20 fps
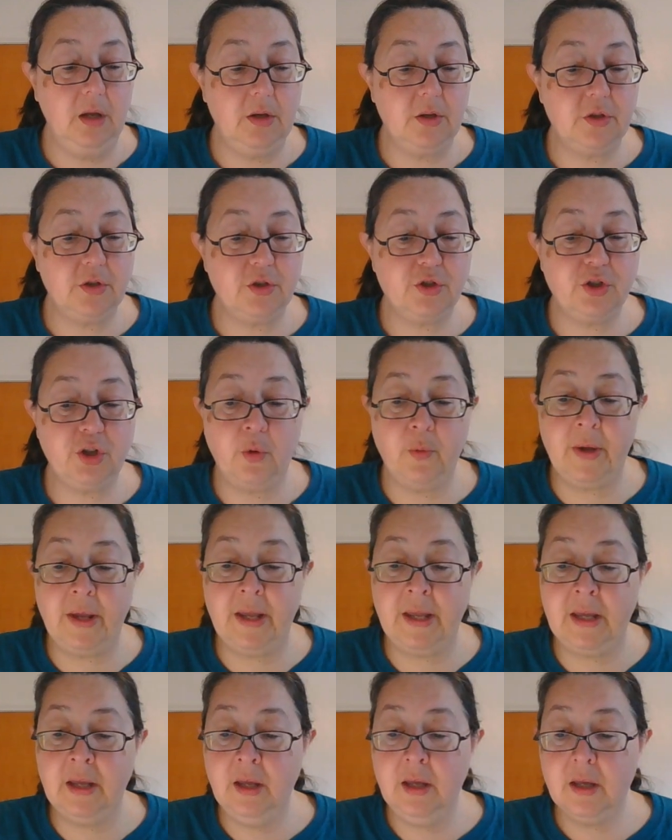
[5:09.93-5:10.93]

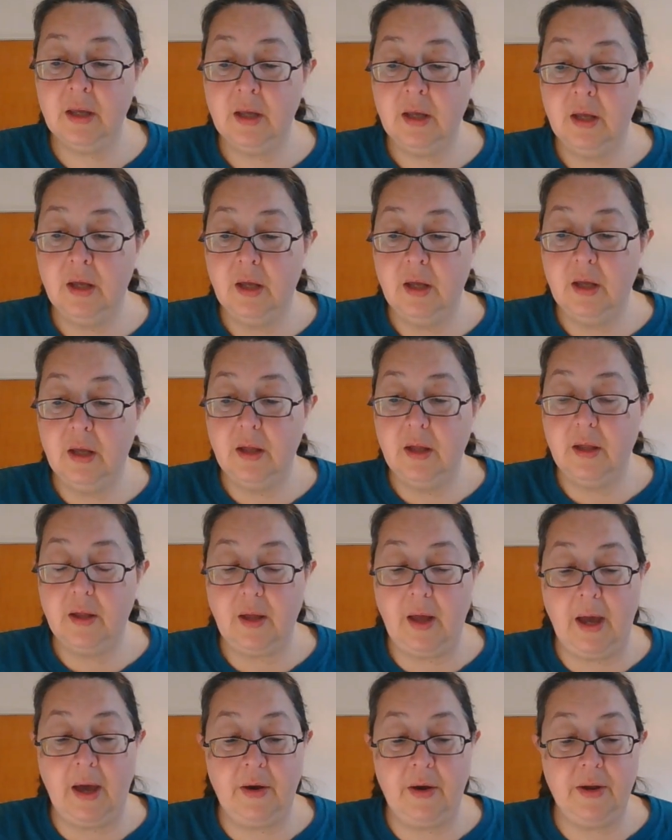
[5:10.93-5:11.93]
showing
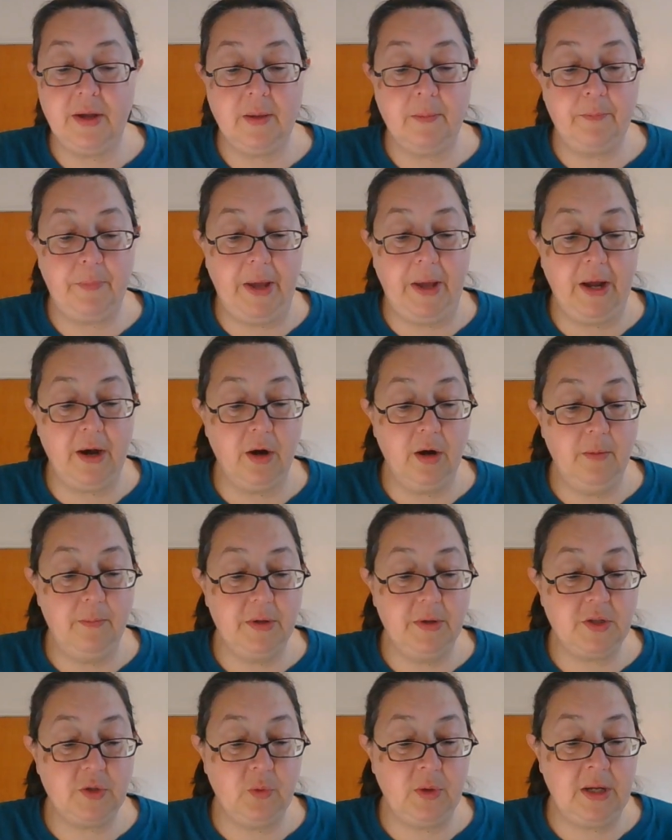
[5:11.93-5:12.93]
how to compare
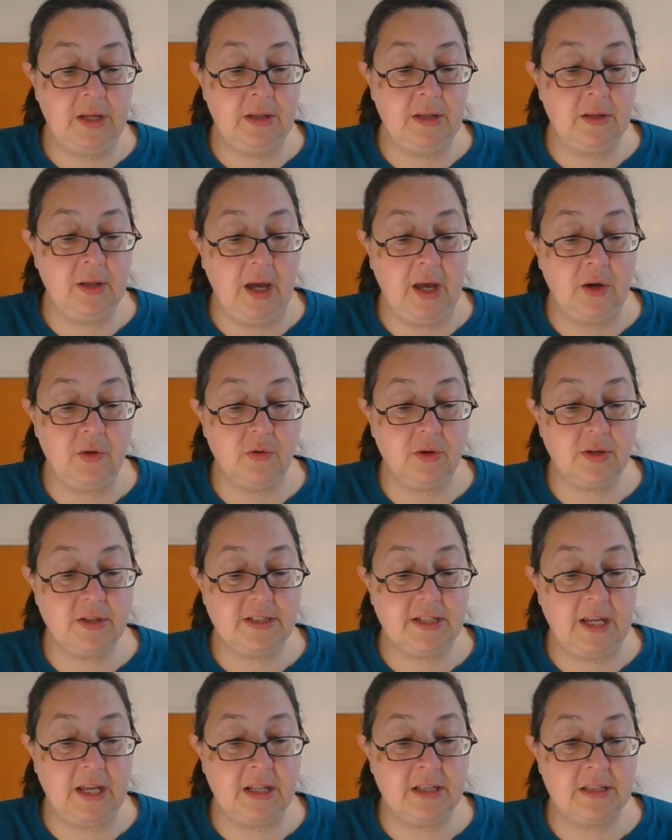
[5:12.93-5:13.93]
between the hundreds,
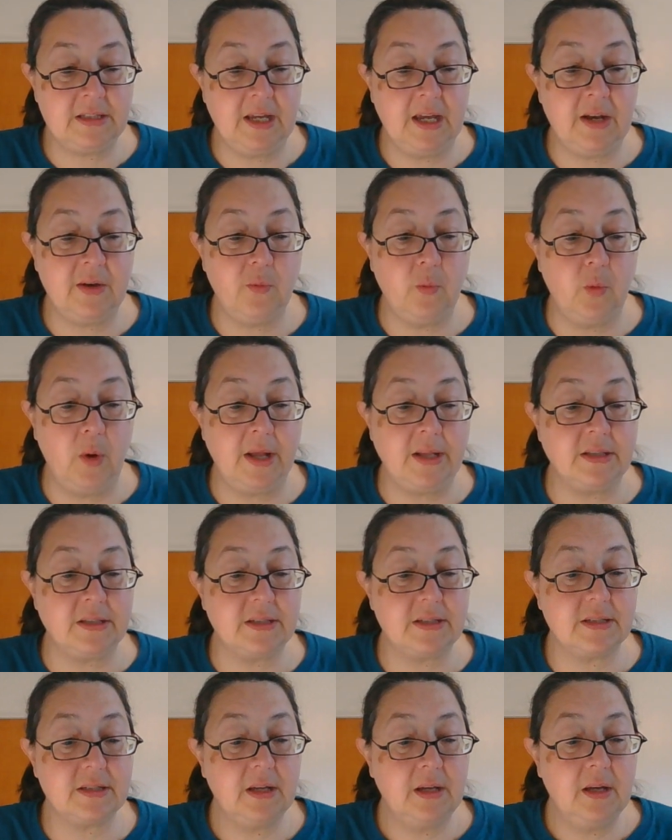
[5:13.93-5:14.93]
tens, and
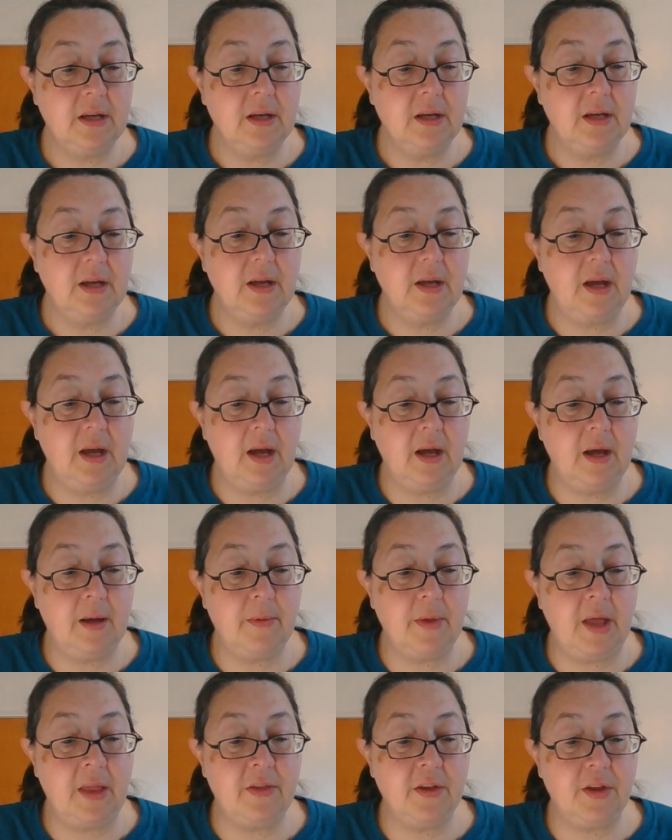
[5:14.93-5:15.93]
ones
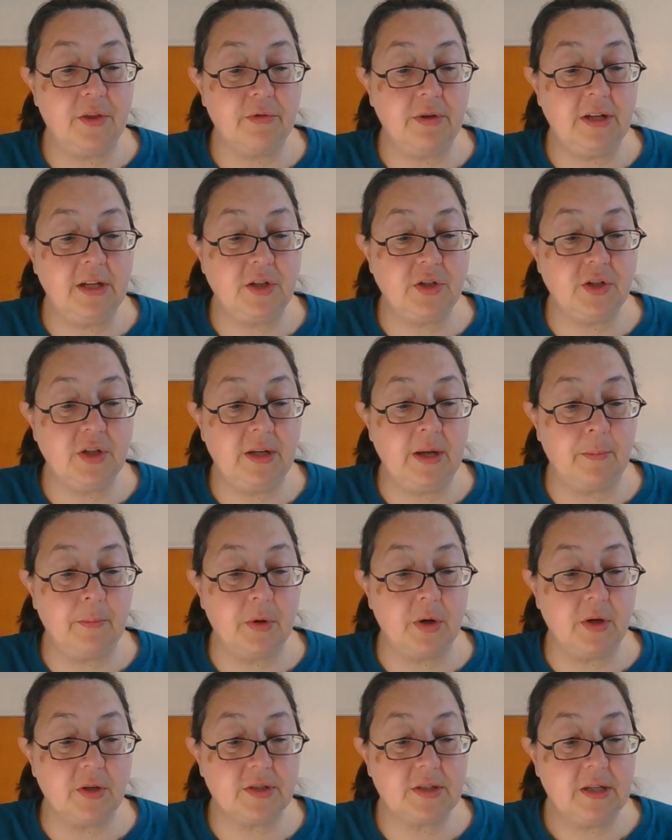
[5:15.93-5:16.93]
and the 3-digit
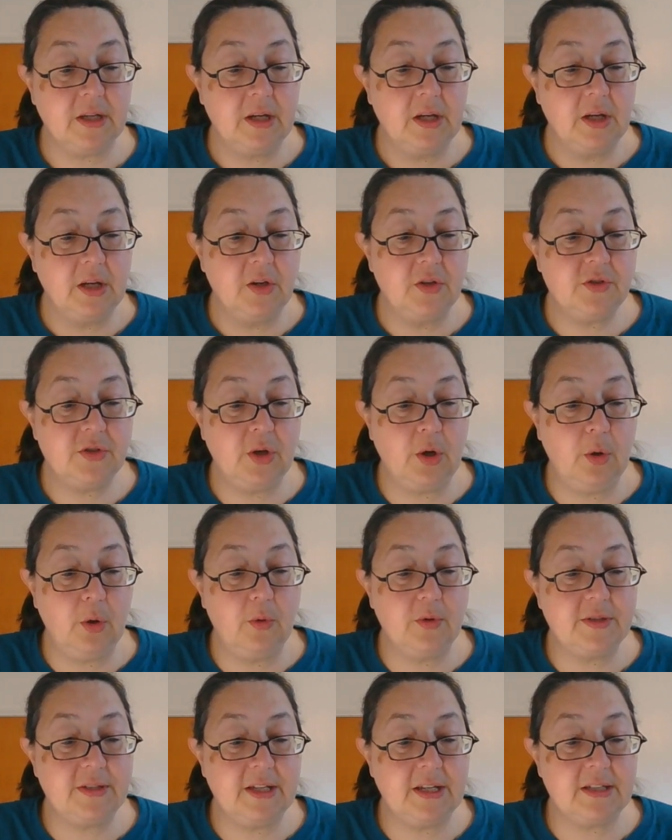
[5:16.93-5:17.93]
numbers.
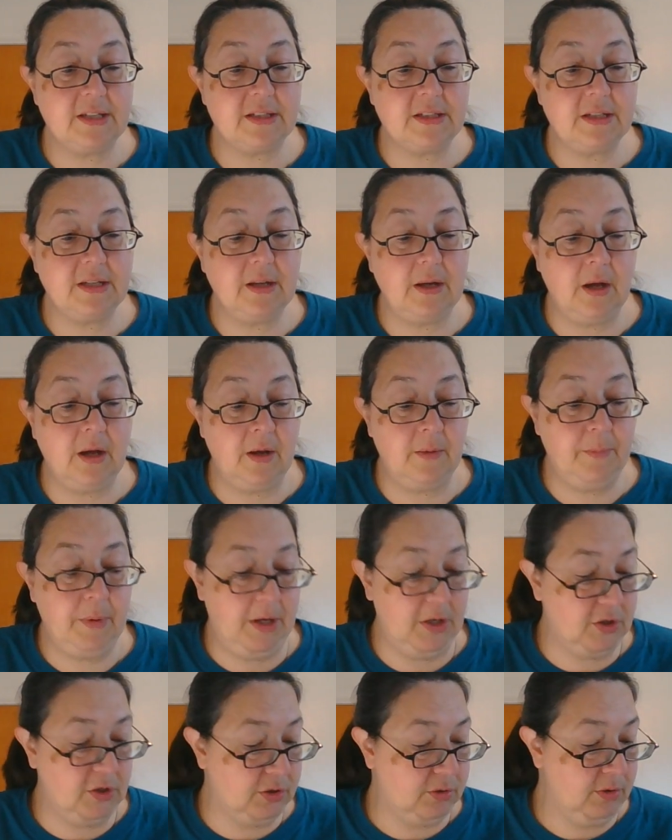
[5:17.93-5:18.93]
So it says on
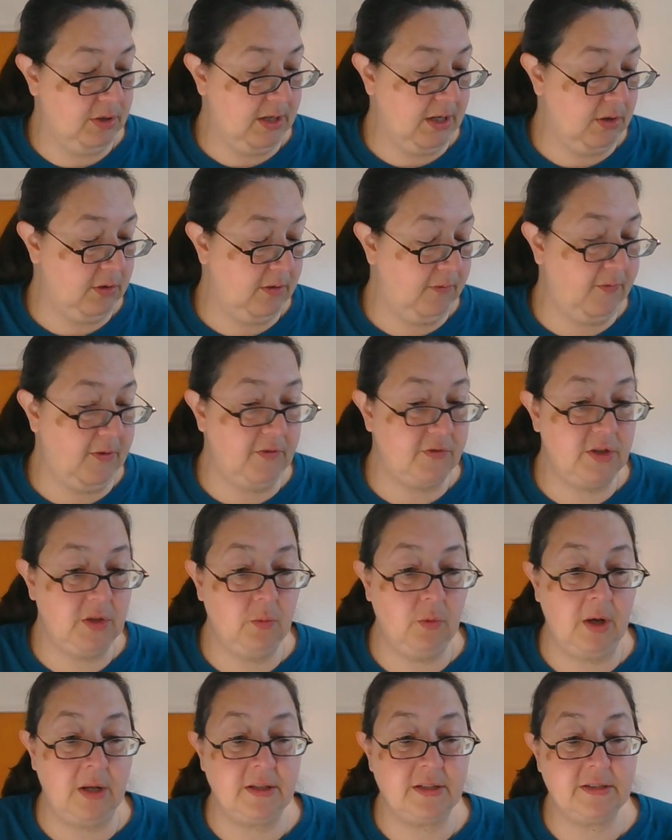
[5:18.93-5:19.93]
page
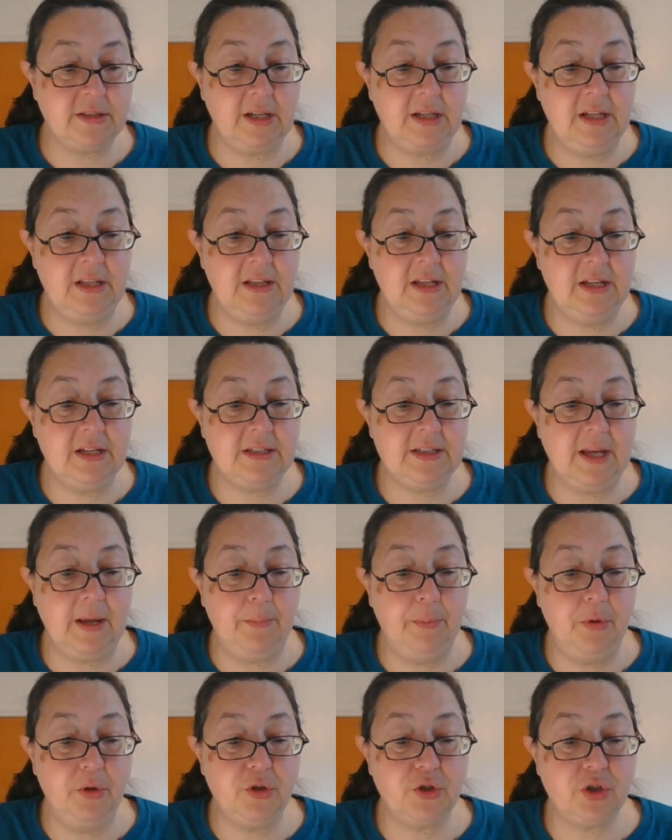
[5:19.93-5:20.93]
351, study the
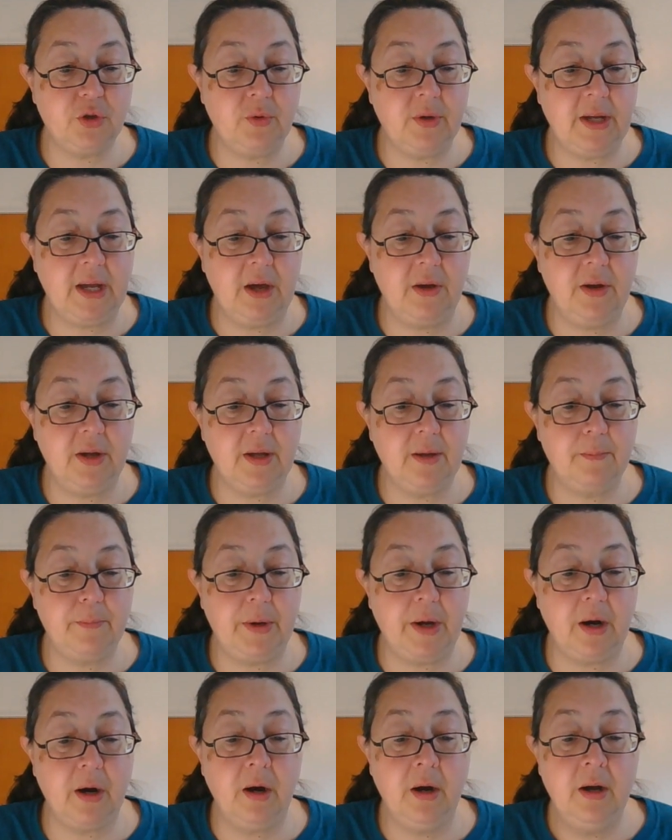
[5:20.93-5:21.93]
examples showing how to
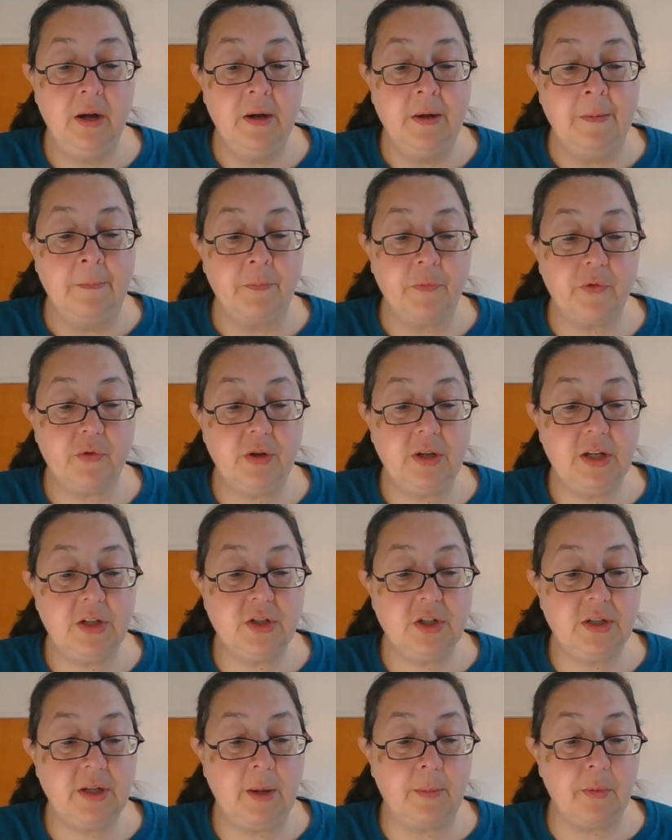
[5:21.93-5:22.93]
compare
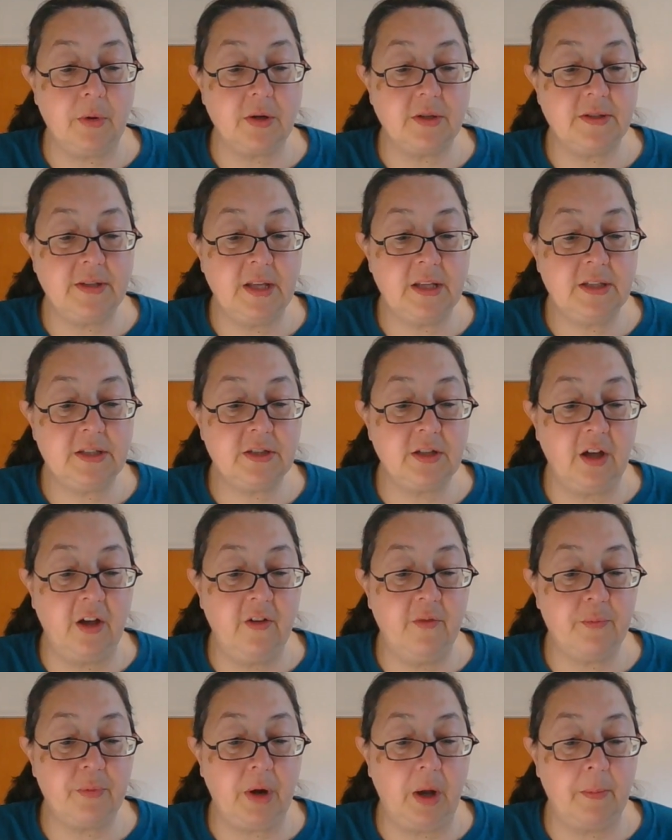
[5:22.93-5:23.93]
3-digit numbers, then
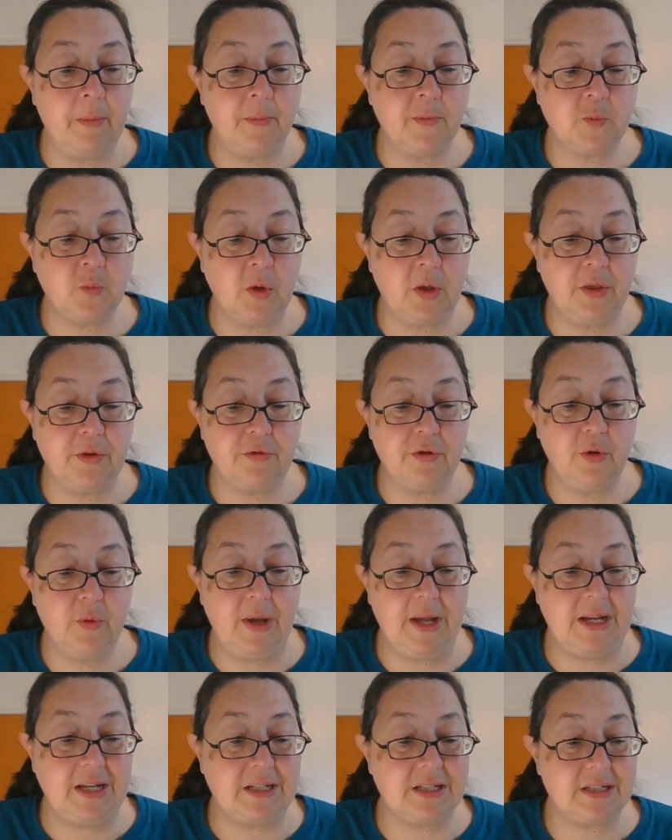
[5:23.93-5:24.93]
solve problems 1 through
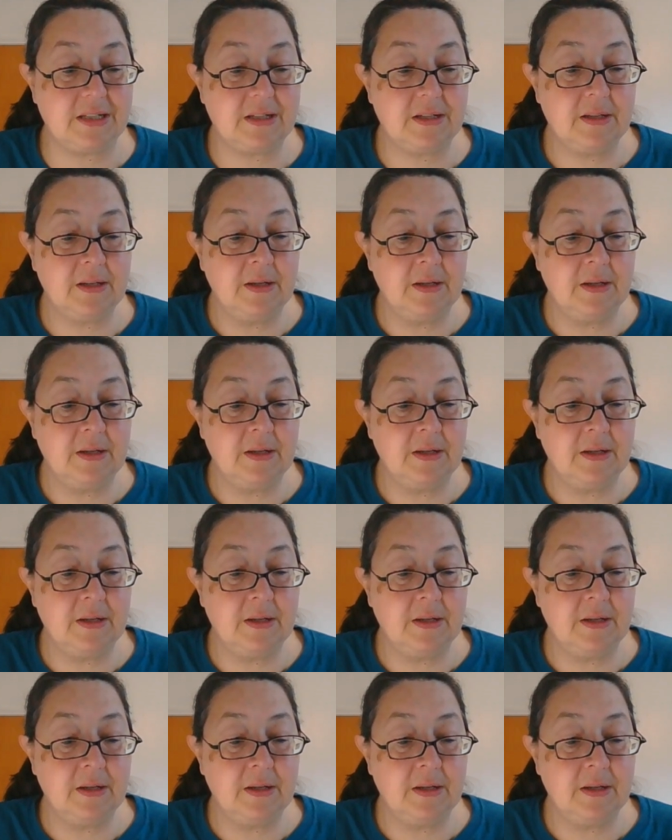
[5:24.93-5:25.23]
8.